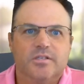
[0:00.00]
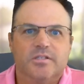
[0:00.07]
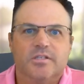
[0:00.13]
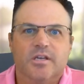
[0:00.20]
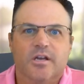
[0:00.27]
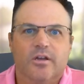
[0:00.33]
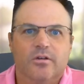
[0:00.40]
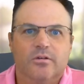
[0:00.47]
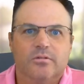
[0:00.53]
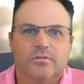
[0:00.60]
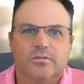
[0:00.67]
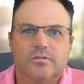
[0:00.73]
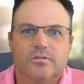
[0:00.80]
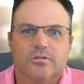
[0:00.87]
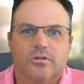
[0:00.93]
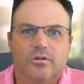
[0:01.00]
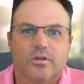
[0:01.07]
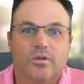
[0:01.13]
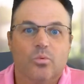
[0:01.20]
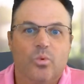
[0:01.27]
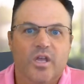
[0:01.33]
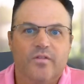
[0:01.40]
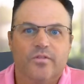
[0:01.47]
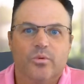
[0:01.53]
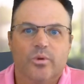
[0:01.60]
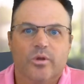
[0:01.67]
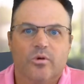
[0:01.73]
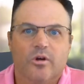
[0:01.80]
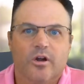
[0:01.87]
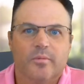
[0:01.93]
CIOs, can waive the
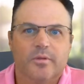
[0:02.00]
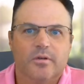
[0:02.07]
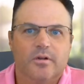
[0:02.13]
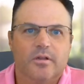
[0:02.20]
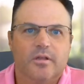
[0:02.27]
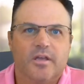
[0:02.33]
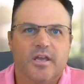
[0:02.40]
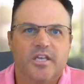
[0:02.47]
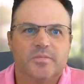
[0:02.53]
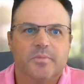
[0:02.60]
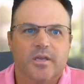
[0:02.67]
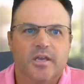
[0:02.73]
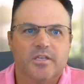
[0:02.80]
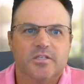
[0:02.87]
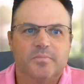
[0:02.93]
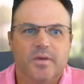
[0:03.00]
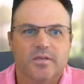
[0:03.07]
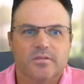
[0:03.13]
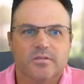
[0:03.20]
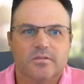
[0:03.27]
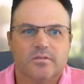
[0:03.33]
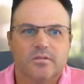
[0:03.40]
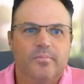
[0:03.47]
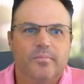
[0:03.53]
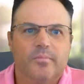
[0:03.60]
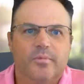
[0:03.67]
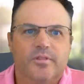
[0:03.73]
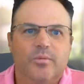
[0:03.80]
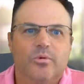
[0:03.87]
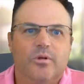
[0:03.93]
requirement on a case-by-case basis,
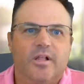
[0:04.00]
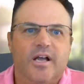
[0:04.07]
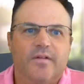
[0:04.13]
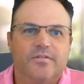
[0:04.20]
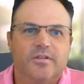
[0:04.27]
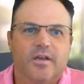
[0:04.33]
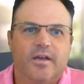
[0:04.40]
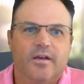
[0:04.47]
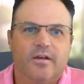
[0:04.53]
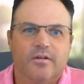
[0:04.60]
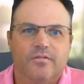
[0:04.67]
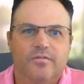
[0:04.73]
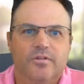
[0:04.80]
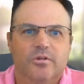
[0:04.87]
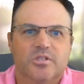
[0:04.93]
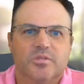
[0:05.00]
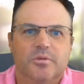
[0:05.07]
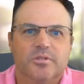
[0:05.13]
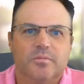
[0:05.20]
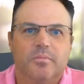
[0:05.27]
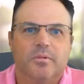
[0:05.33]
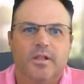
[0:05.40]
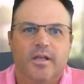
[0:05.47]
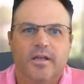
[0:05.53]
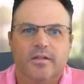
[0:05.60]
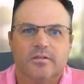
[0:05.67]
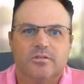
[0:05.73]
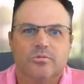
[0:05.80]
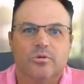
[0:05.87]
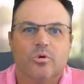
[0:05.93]
but they will have to have, explicit
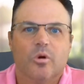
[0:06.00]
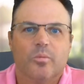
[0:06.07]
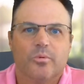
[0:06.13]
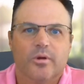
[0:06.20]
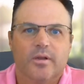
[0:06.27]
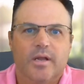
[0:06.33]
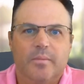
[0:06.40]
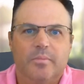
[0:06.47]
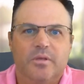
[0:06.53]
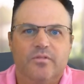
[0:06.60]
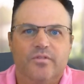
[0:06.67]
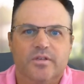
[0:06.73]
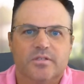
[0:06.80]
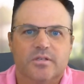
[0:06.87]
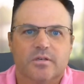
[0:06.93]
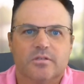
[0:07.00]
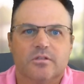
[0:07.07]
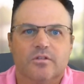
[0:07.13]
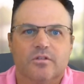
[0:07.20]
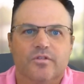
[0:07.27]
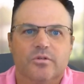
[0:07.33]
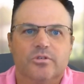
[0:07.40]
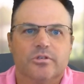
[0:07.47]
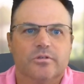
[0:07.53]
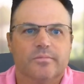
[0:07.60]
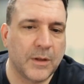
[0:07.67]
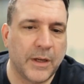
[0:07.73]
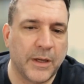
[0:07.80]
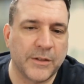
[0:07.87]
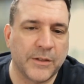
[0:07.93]
plans to incorporate IPv6 in the future.
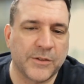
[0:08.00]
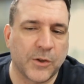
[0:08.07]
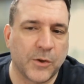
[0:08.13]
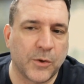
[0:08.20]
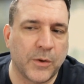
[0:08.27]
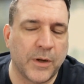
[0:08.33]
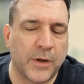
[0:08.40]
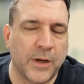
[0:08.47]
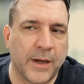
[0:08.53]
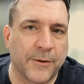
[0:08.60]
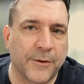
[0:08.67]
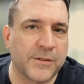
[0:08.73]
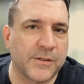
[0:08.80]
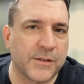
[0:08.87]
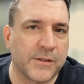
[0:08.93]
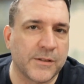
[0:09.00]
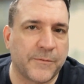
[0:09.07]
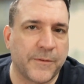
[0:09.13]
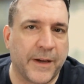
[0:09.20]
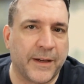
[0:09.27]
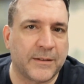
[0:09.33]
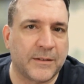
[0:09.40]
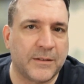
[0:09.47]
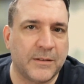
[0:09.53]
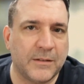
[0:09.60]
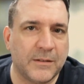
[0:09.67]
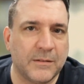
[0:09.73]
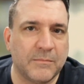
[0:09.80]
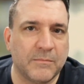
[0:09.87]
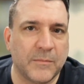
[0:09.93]
And so how does this affect,
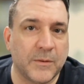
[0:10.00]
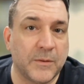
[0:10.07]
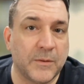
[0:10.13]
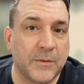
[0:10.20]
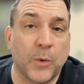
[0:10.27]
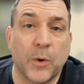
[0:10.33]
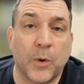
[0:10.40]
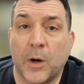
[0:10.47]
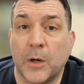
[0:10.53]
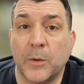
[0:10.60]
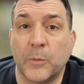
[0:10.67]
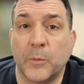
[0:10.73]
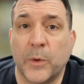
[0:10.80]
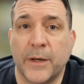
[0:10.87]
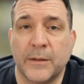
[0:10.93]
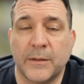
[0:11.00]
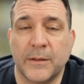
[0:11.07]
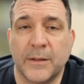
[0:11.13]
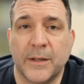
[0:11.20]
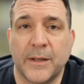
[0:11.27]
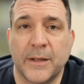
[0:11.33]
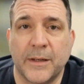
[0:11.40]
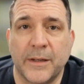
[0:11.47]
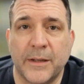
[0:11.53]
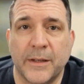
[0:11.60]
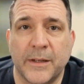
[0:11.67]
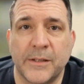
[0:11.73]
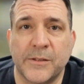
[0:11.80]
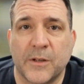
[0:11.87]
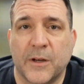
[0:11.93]
hardware
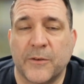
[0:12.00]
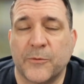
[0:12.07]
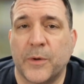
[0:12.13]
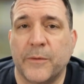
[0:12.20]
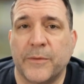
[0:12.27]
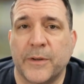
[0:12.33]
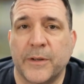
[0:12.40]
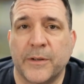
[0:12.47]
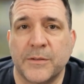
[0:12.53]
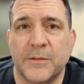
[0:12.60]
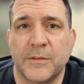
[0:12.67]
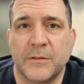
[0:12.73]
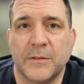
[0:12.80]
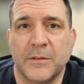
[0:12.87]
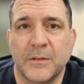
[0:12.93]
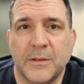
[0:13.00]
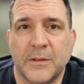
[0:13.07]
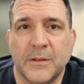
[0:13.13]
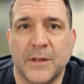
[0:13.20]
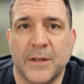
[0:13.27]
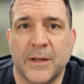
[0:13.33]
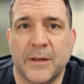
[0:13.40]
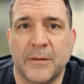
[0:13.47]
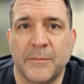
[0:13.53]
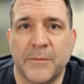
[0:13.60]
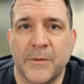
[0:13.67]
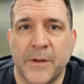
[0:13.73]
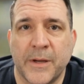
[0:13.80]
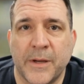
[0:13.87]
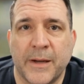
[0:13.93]
and software vendors?
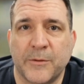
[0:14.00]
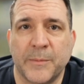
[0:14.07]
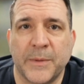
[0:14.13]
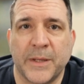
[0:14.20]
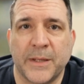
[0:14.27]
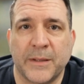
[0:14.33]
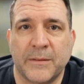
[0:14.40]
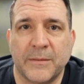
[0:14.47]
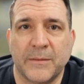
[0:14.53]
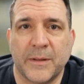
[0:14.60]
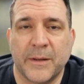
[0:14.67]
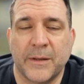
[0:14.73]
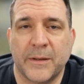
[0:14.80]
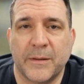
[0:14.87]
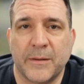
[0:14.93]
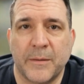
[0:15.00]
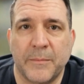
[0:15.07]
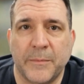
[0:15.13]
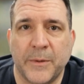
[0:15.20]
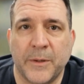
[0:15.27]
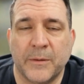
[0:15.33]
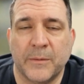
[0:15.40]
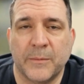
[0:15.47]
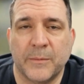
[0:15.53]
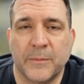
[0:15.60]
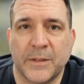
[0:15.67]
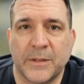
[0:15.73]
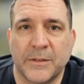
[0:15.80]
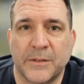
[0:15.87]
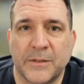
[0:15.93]
Do they have to make,
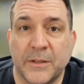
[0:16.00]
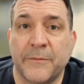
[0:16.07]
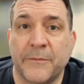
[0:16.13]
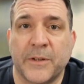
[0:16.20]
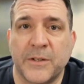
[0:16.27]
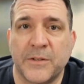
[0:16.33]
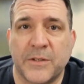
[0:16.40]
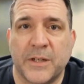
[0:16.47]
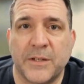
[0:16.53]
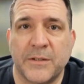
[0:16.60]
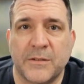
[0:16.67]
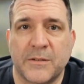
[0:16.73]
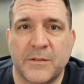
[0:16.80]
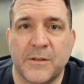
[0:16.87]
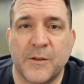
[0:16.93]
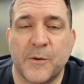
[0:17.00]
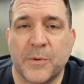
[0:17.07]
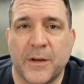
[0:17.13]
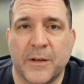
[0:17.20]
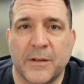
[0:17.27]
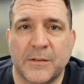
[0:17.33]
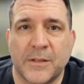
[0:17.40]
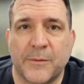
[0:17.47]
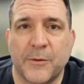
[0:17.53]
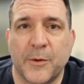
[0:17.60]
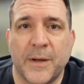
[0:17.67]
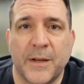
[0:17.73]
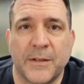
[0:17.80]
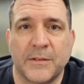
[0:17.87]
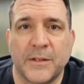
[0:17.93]
significant changes to their products? I would
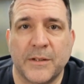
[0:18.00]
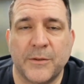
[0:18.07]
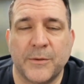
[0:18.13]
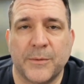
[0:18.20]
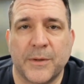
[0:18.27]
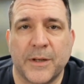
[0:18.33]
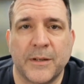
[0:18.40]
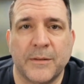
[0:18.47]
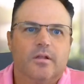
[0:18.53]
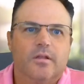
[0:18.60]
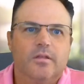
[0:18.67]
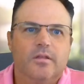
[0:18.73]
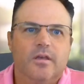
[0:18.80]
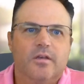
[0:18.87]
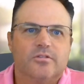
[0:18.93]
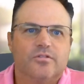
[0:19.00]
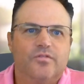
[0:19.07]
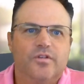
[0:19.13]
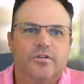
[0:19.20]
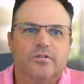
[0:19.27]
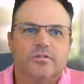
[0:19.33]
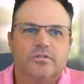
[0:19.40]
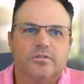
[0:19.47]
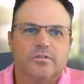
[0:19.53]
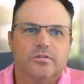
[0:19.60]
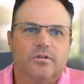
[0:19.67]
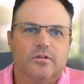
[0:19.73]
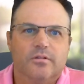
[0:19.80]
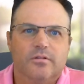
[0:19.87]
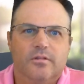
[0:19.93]
imagine they do, right? Yeah, so vendors,
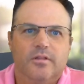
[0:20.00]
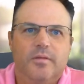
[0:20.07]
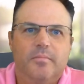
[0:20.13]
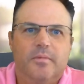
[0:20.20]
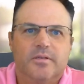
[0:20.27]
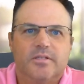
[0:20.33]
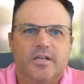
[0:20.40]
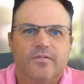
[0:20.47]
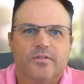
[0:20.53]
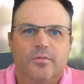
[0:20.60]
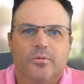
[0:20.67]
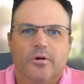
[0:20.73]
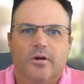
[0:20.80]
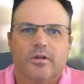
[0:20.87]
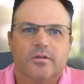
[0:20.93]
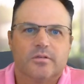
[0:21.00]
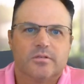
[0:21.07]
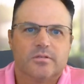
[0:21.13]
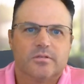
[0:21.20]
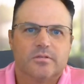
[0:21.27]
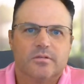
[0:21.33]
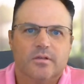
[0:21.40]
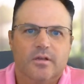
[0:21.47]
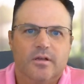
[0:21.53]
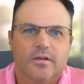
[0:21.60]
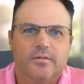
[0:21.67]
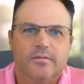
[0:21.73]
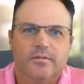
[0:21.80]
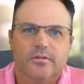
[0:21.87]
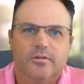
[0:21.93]
they must have their products,
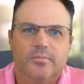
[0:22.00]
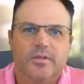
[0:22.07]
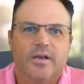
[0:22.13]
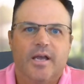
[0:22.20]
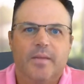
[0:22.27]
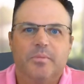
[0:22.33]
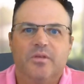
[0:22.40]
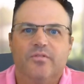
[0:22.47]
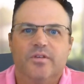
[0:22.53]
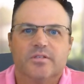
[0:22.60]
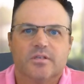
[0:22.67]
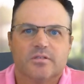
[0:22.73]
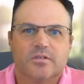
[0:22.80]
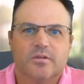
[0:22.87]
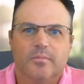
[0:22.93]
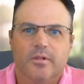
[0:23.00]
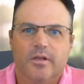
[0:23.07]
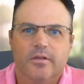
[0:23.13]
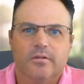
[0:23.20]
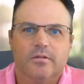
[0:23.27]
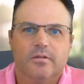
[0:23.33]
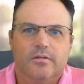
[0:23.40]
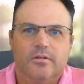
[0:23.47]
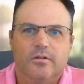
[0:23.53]
be IPv6 compliant.